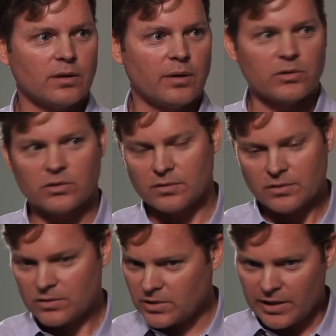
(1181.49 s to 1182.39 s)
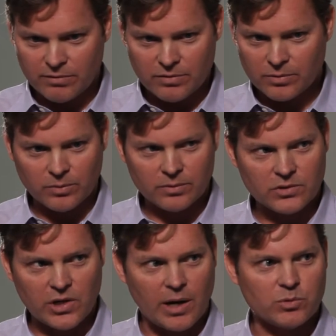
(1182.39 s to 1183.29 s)
And Steve
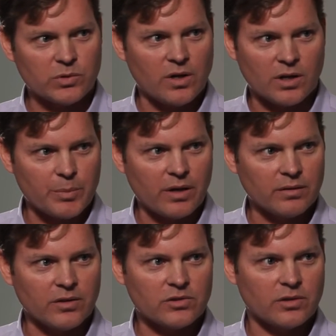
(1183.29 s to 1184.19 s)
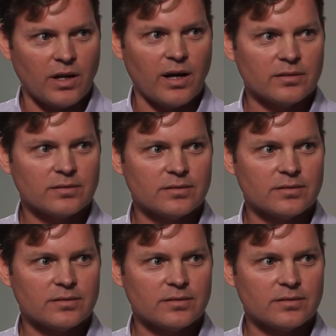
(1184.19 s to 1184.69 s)
Jobs would talk about this a lot.